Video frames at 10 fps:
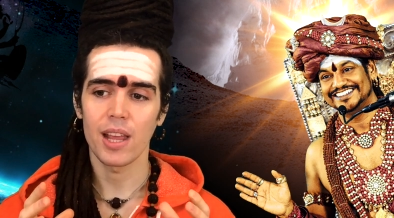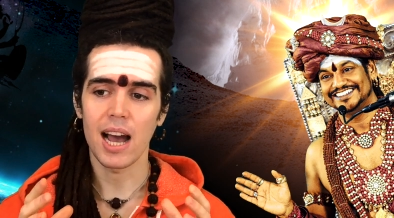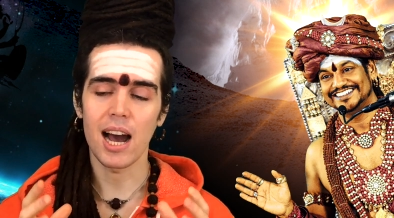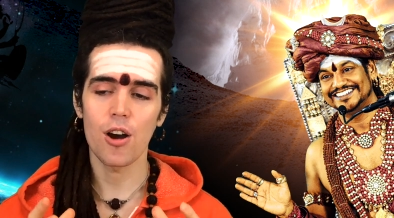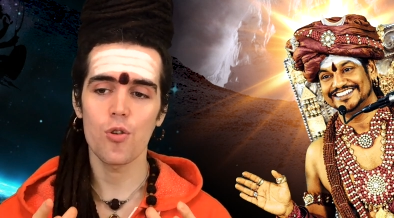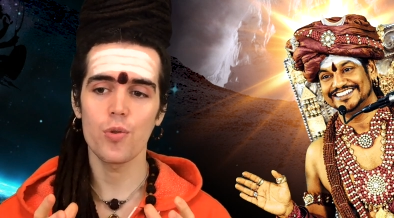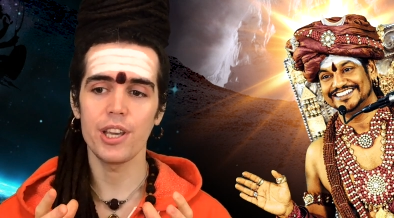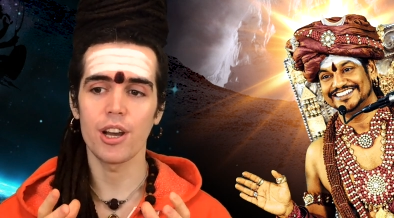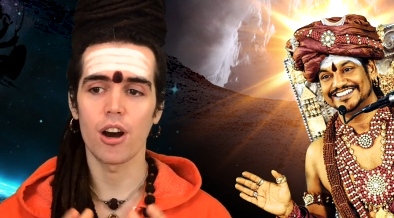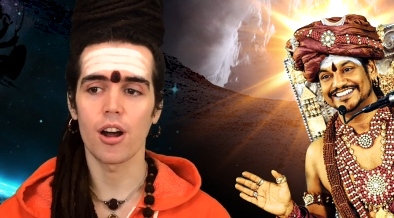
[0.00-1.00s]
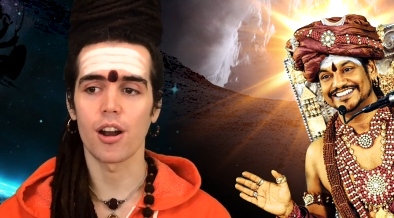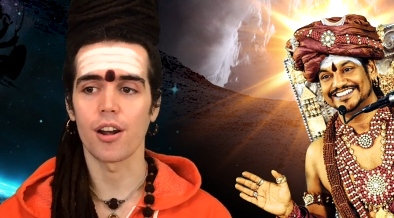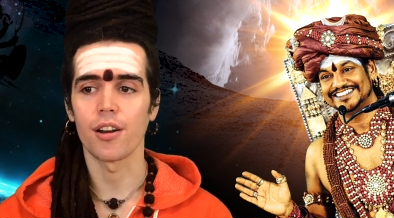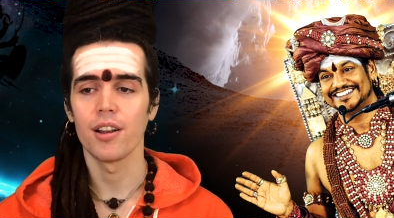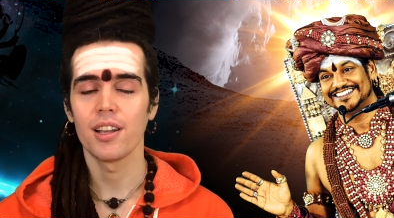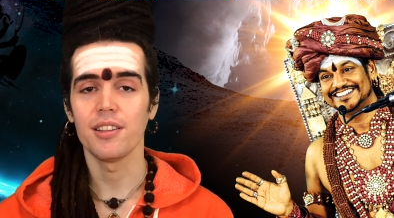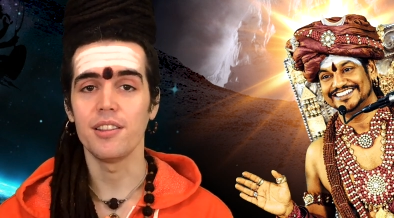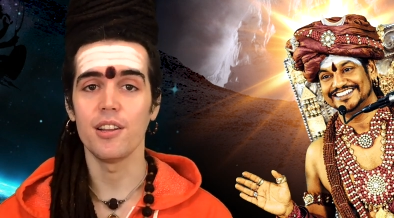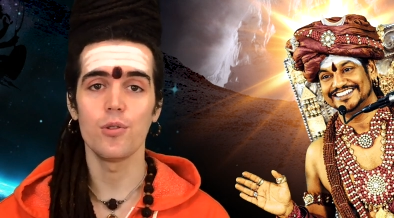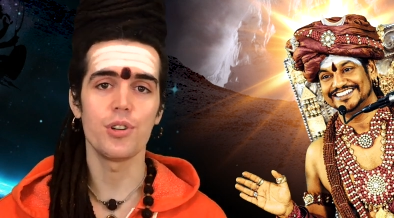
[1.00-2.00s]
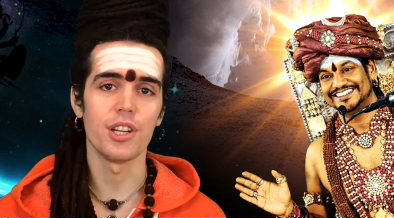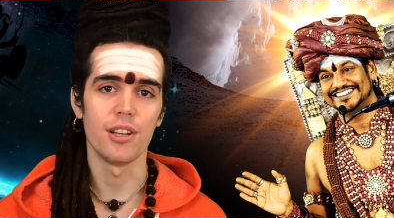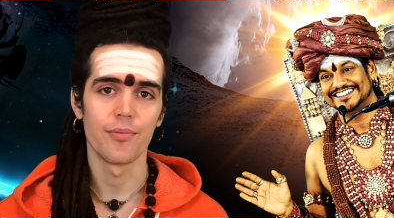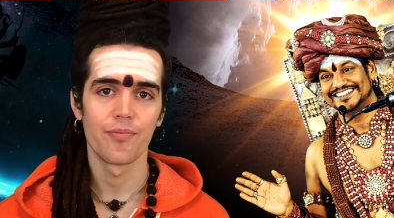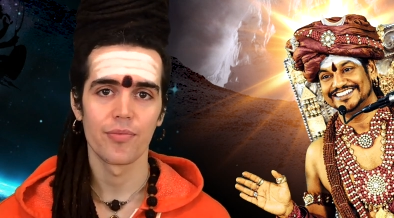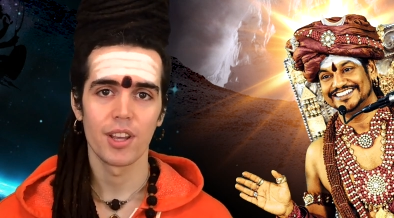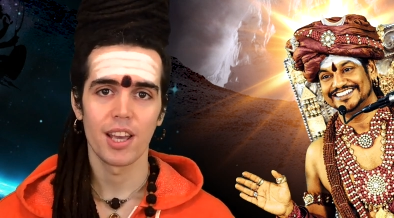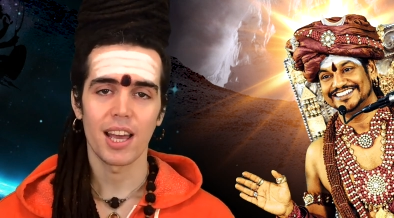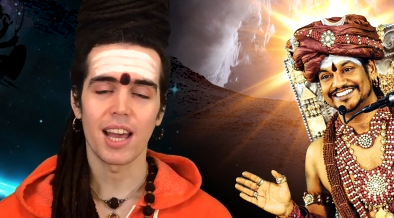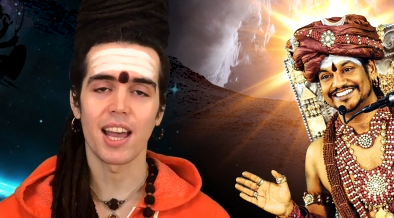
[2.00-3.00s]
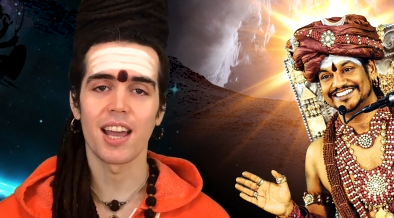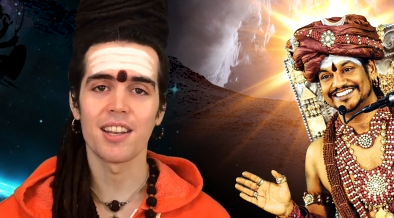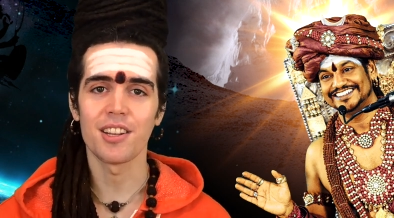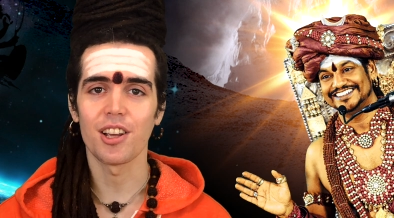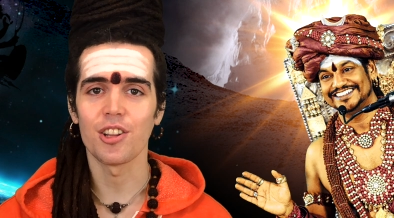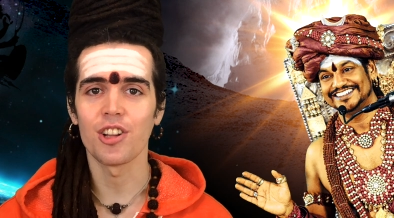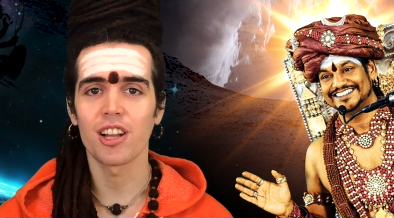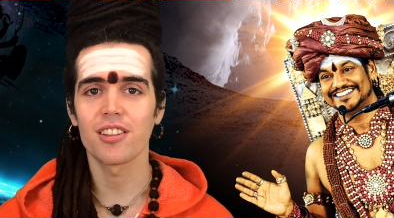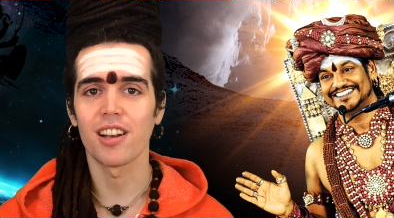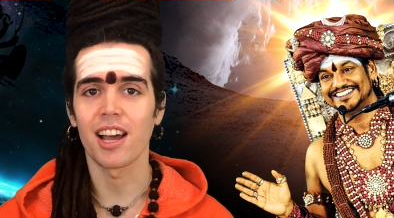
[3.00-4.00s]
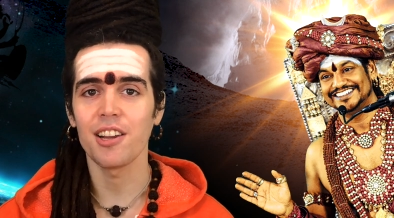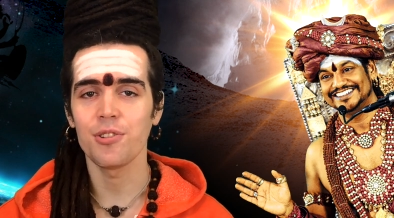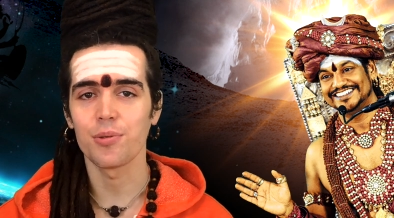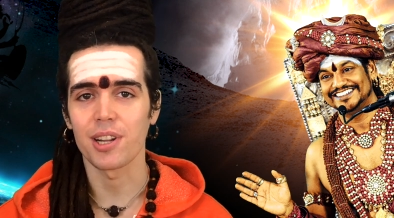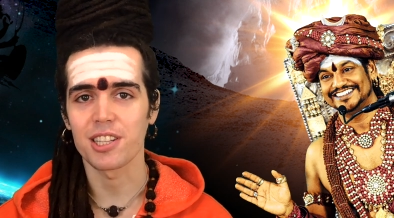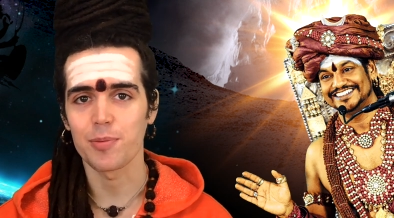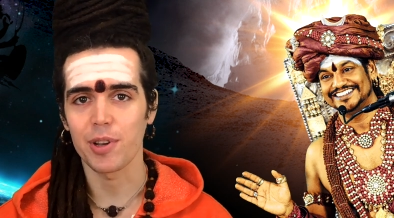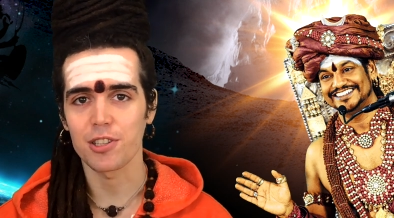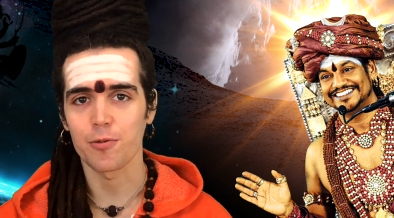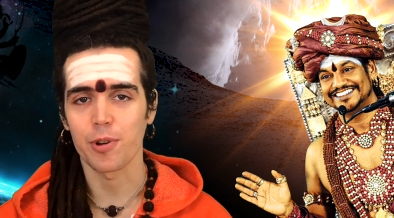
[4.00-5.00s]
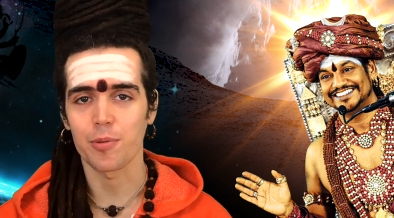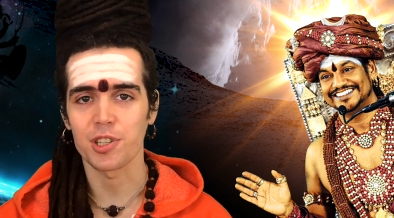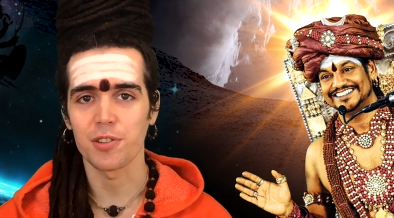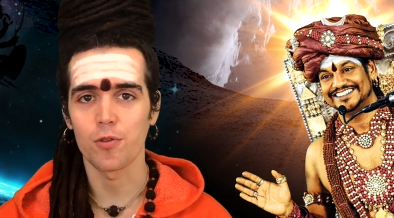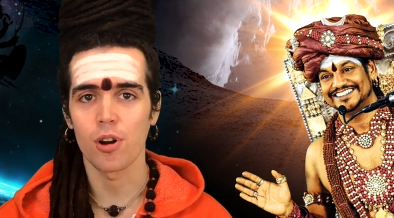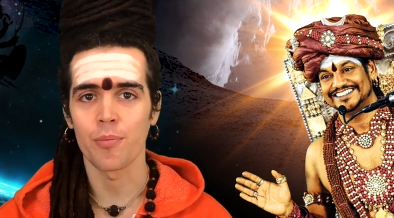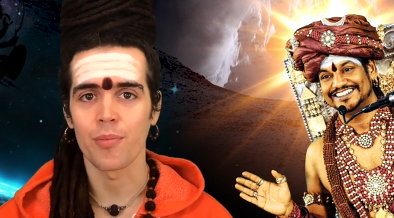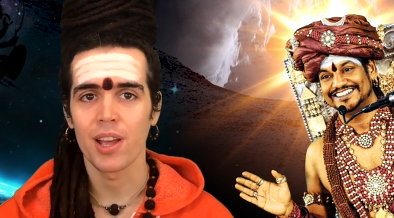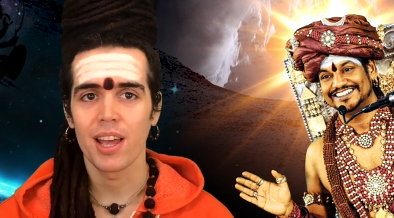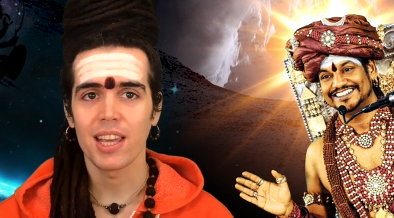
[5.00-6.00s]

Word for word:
Speaker 1: how we are deluded and not aligned to that space of Paramashivoham,